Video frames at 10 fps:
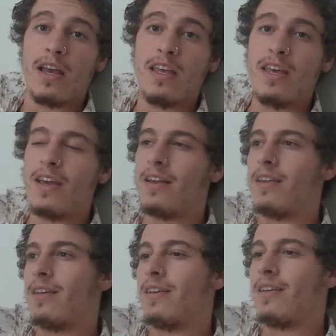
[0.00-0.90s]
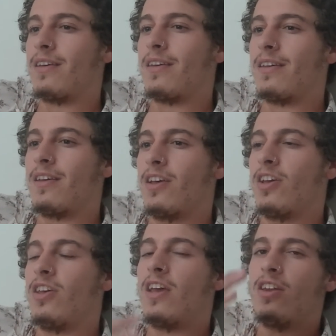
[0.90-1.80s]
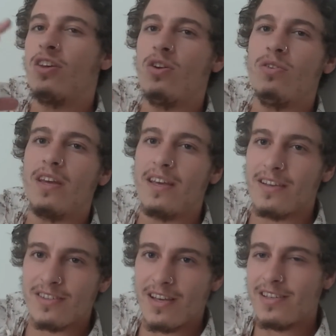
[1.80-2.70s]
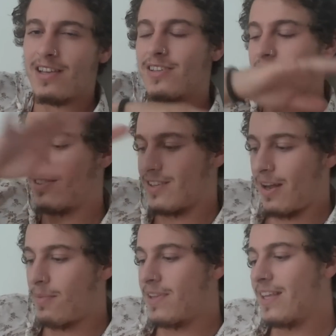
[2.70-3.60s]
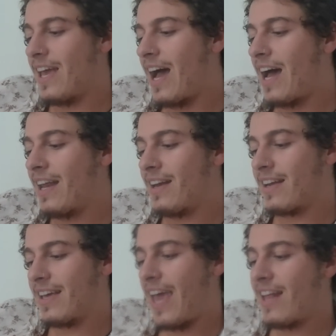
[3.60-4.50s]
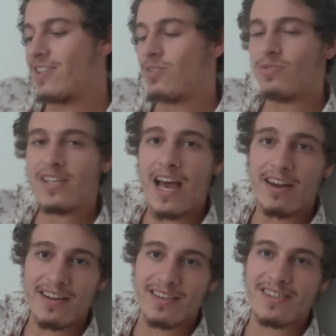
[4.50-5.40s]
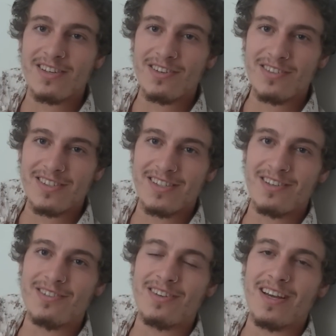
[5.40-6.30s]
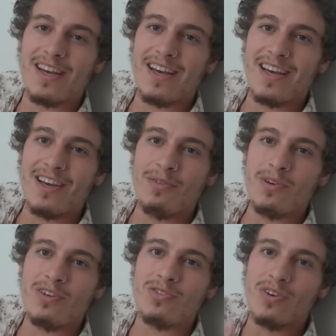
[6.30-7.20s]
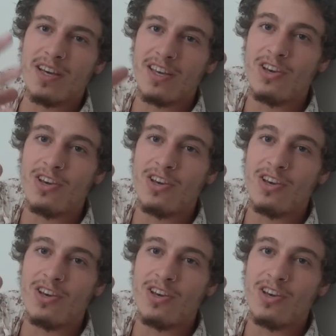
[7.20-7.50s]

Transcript: Yet uni is I mean, the un cancels out it. So when you're talking